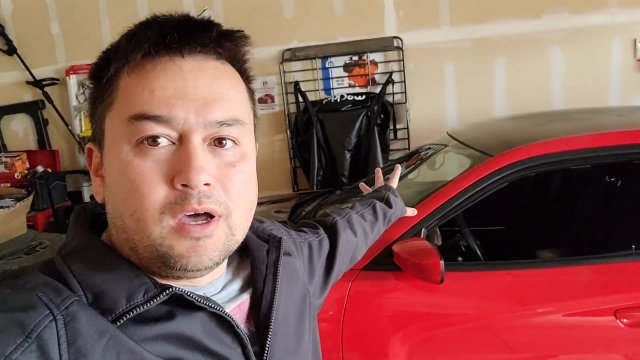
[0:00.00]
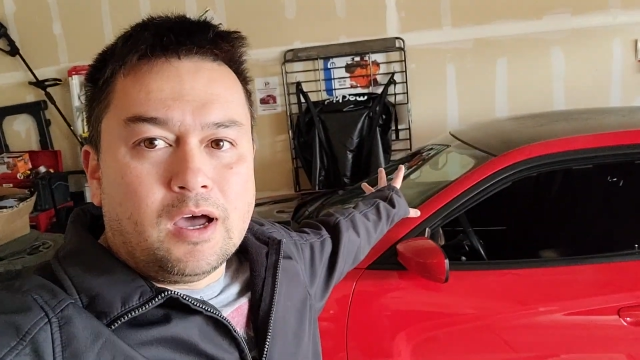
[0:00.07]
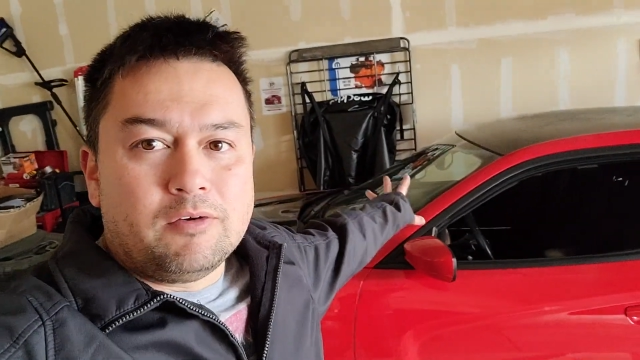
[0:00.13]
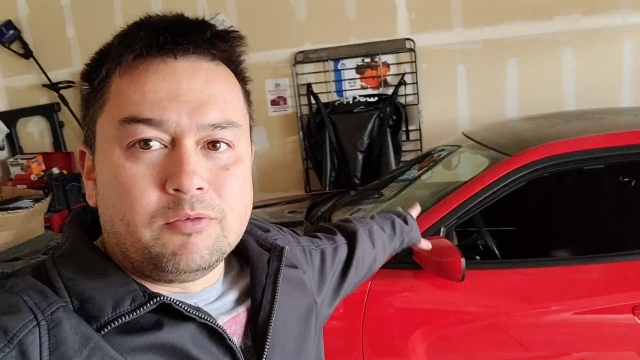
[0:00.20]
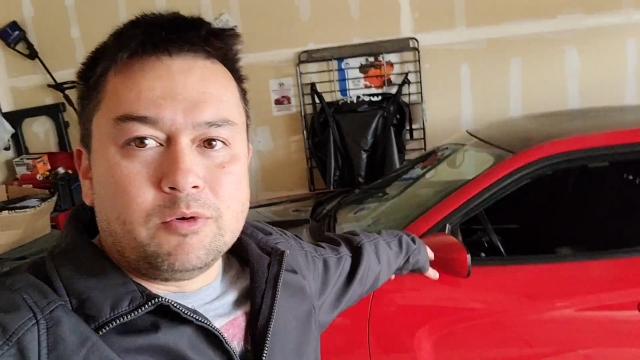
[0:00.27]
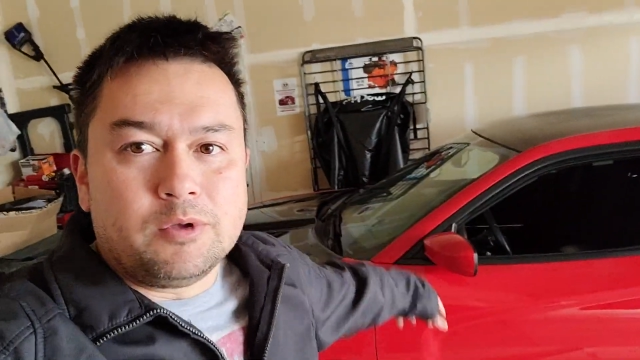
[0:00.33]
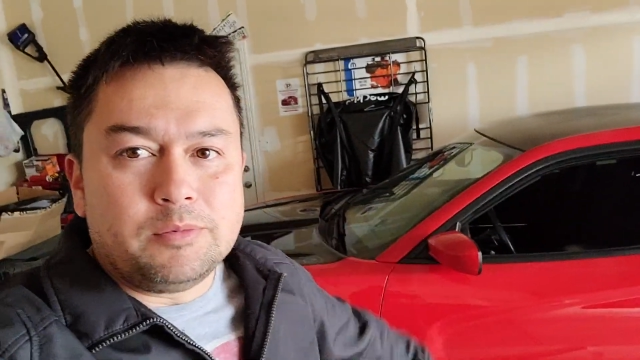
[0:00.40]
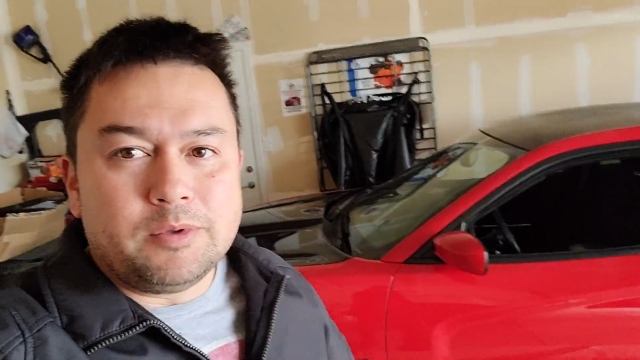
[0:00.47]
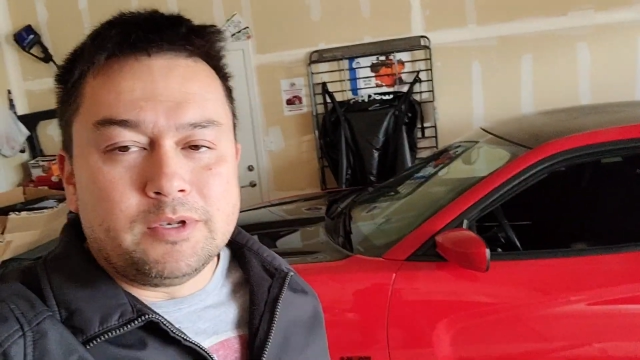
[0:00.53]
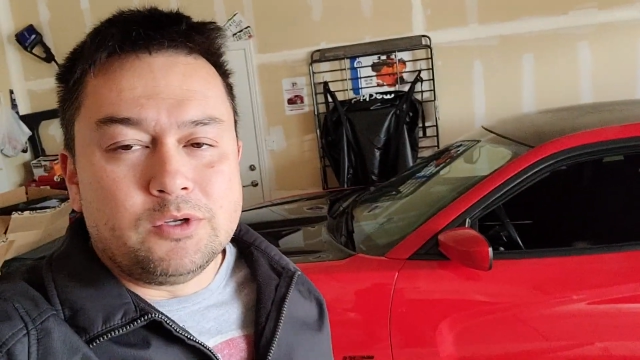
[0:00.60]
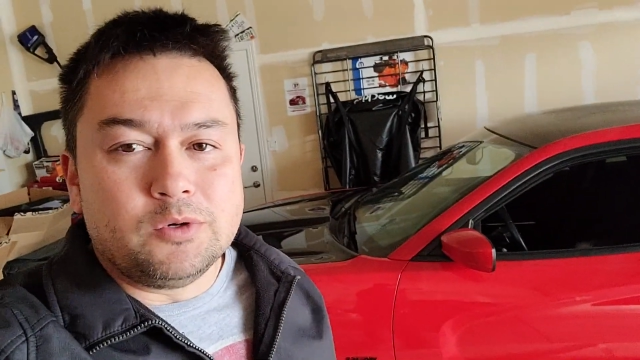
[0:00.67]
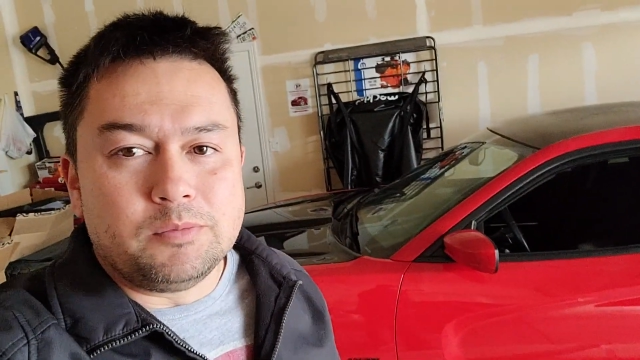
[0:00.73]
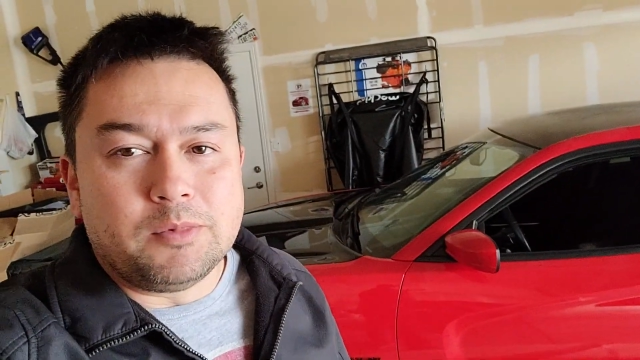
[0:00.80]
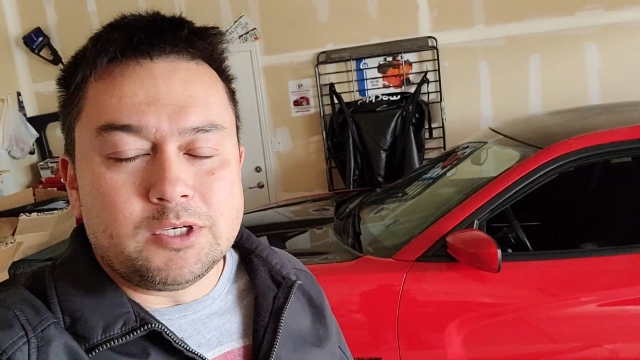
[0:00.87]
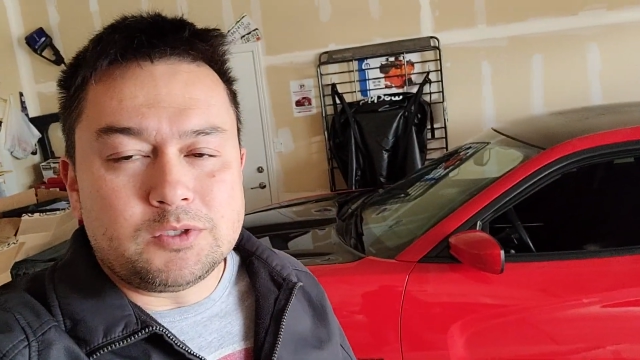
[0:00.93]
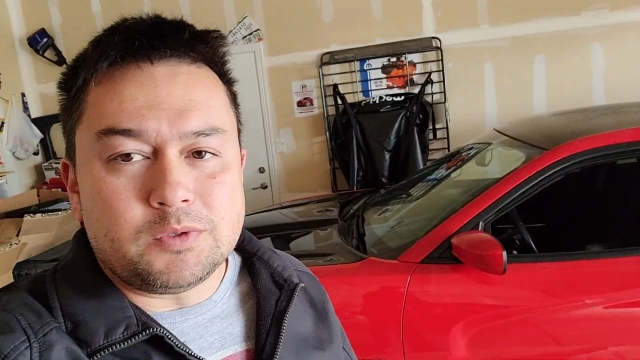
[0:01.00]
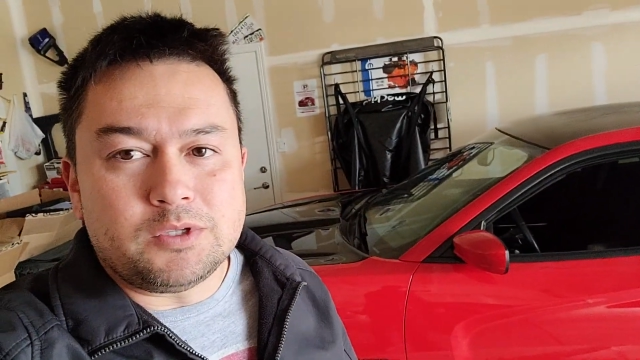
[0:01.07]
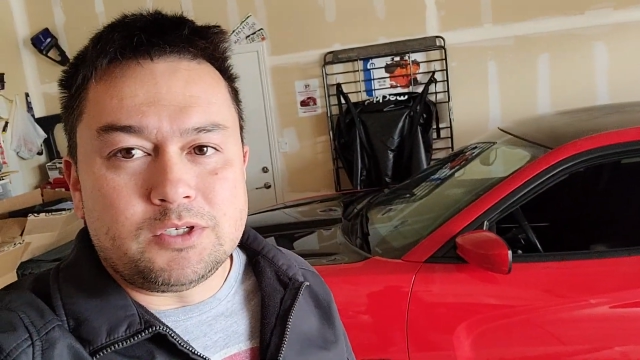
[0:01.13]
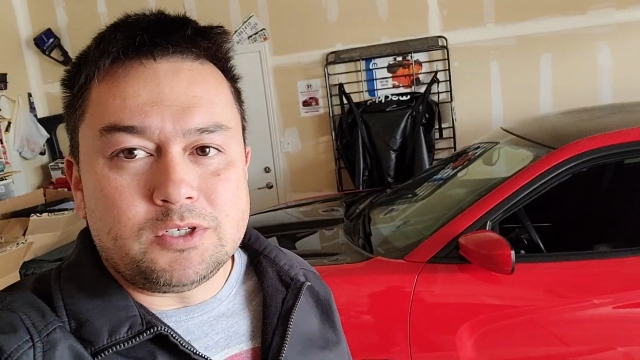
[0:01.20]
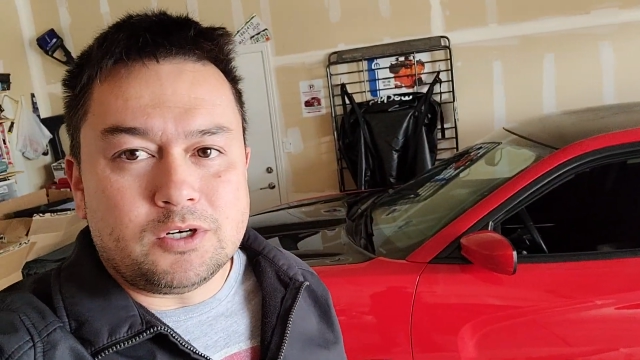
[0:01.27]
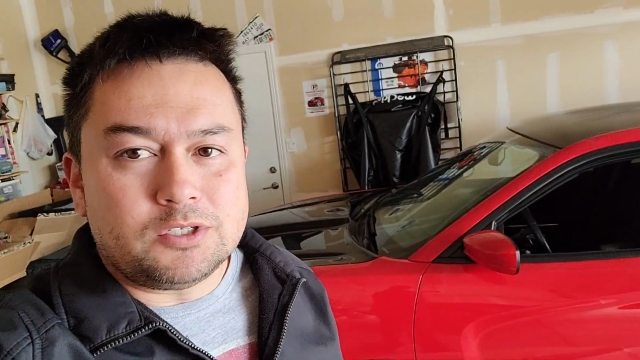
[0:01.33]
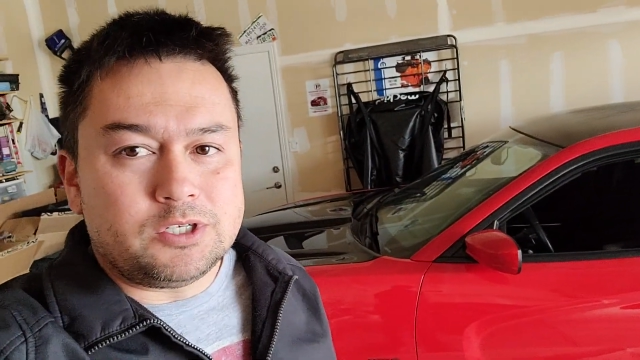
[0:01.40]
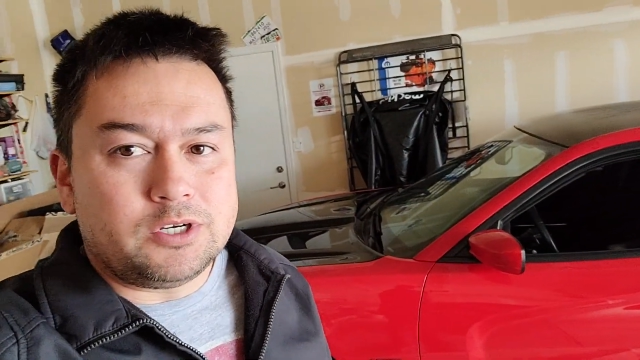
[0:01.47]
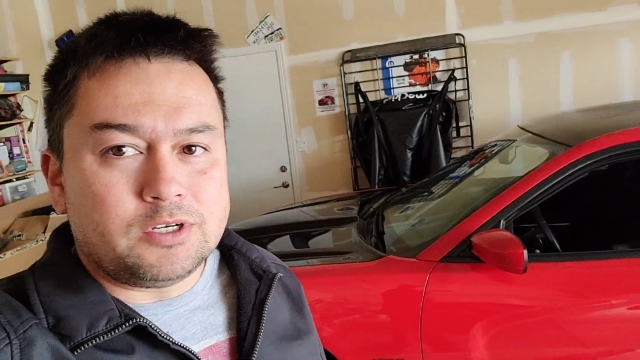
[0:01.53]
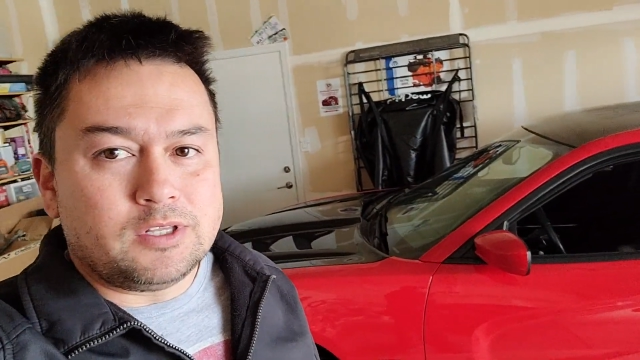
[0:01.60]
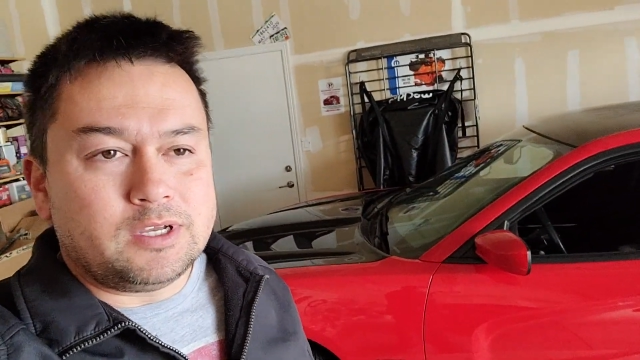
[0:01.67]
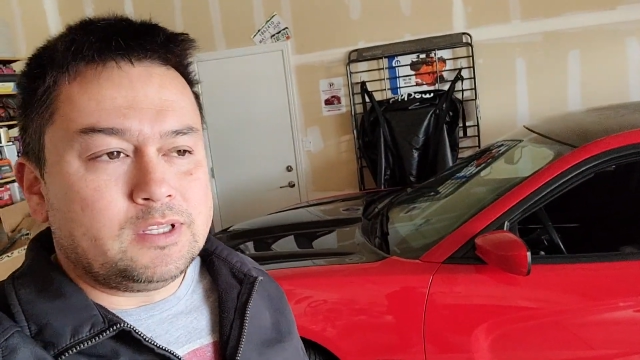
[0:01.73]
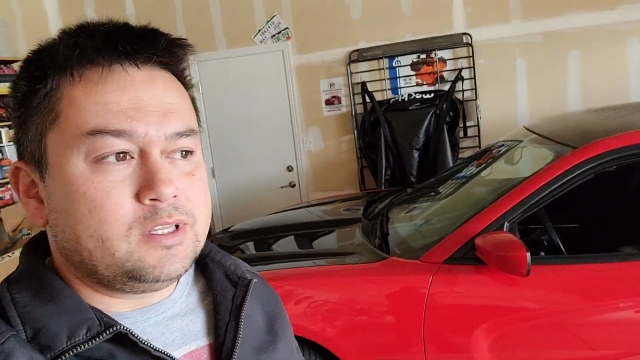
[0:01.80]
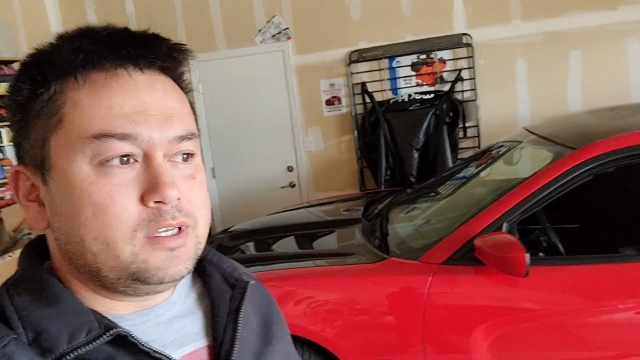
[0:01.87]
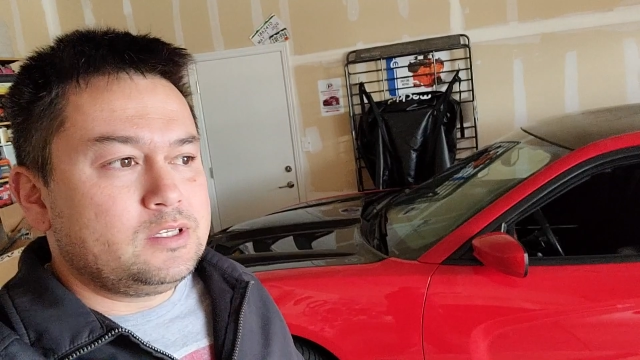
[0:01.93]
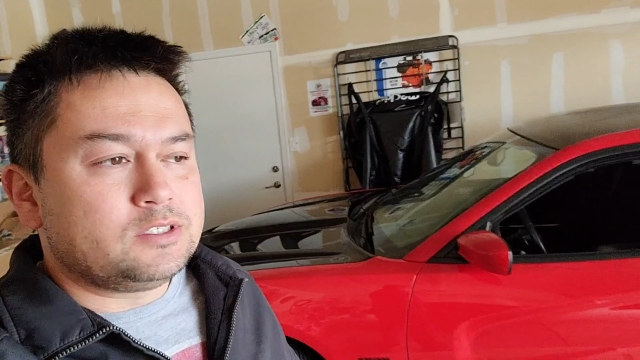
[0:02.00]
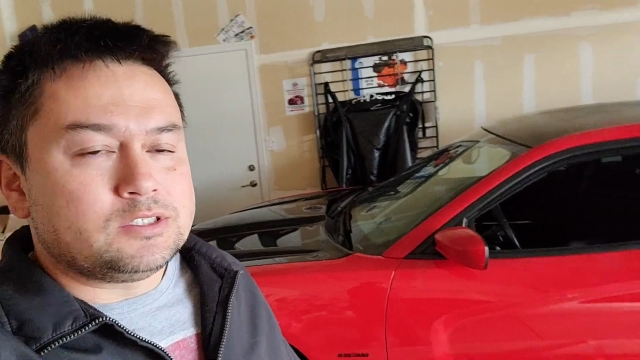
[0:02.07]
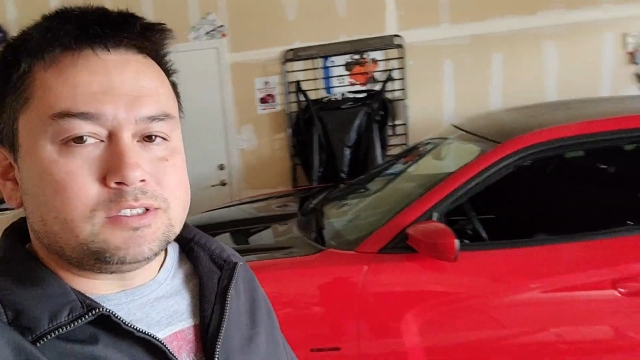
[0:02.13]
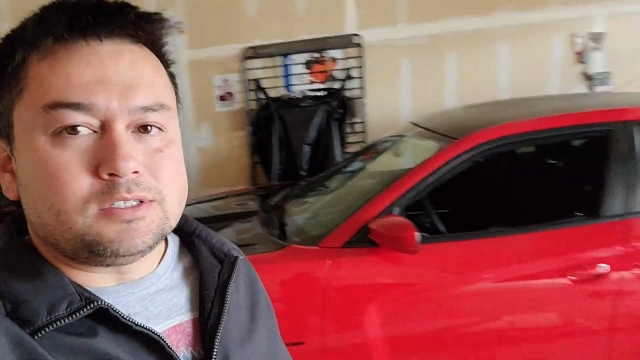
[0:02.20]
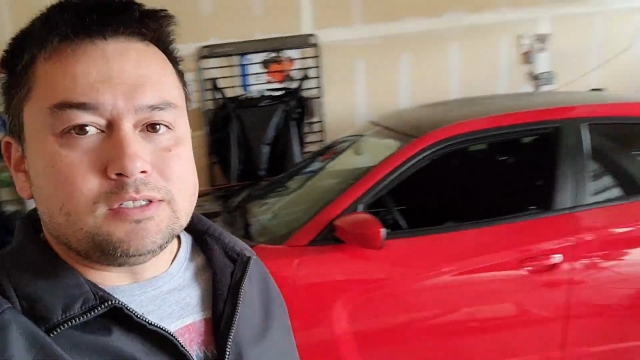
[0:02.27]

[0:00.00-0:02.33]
I haven't really been doing much with the Charger here lately just